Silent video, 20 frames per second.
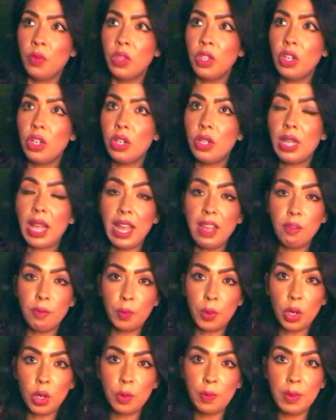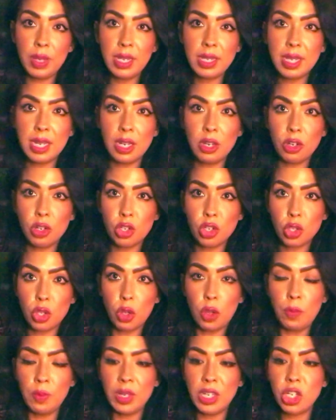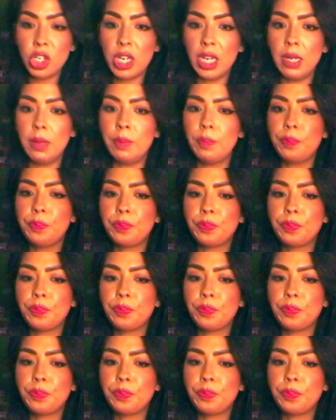your life purpose and your soul mission.